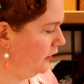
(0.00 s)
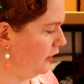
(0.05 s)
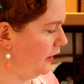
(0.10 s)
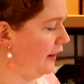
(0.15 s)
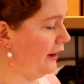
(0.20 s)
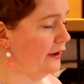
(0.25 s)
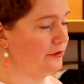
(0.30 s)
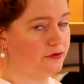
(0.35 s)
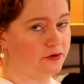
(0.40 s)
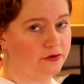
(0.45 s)

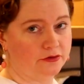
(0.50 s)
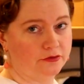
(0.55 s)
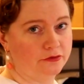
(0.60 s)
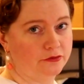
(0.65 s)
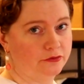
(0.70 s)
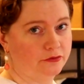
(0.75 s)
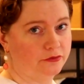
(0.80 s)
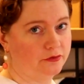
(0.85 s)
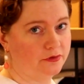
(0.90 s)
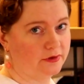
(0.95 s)
as
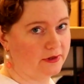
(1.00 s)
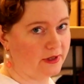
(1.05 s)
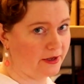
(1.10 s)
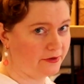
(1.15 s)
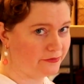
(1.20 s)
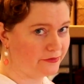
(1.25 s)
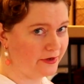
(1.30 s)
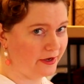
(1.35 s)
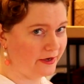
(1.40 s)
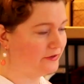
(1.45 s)
of
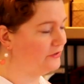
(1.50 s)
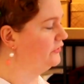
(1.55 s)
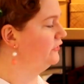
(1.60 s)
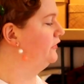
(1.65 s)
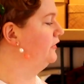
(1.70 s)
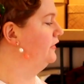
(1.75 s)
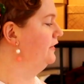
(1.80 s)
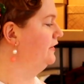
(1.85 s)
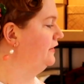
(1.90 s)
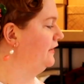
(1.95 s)
last
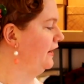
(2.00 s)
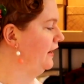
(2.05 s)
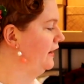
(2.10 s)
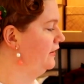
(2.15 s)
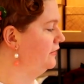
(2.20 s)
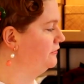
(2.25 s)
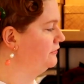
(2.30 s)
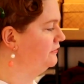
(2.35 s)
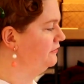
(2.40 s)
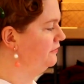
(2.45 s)
night, I
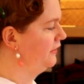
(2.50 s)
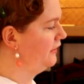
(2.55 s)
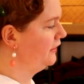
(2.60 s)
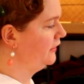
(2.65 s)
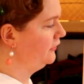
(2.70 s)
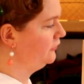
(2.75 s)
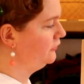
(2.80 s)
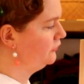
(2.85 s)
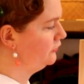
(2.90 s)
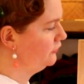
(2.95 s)
have
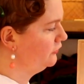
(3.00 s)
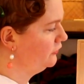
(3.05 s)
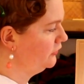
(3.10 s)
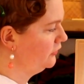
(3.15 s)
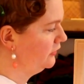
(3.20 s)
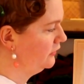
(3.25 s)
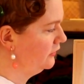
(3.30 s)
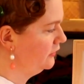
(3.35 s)
finished